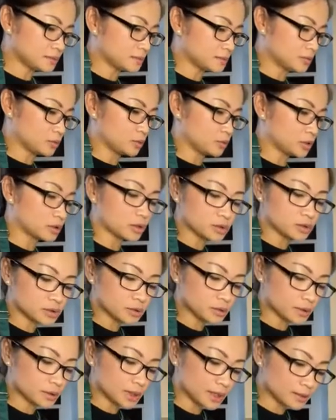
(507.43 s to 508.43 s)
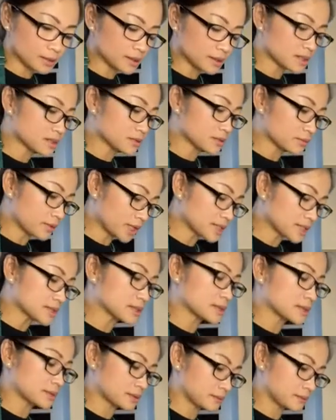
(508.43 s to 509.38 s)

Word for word: We're going to let this rest